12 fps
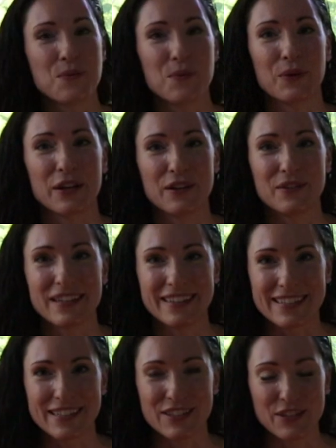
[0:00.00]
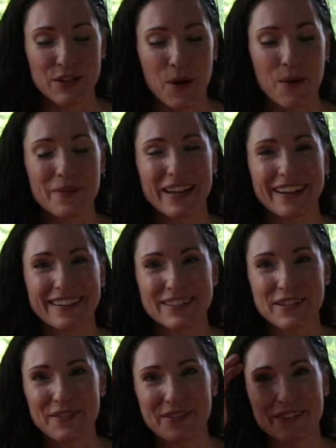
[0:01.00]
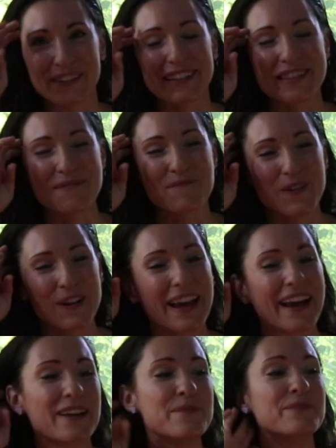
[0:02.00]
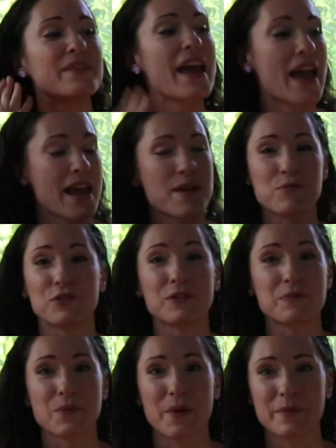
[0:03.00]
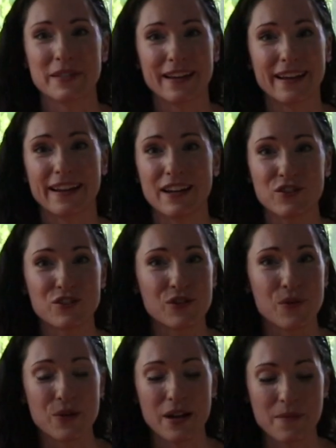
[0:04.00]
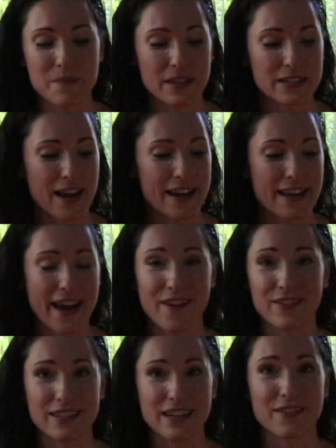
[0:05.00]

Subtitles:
what do you need to show me at 2:30 in the morning? And I pulled up the website and I showed him the tiny house, and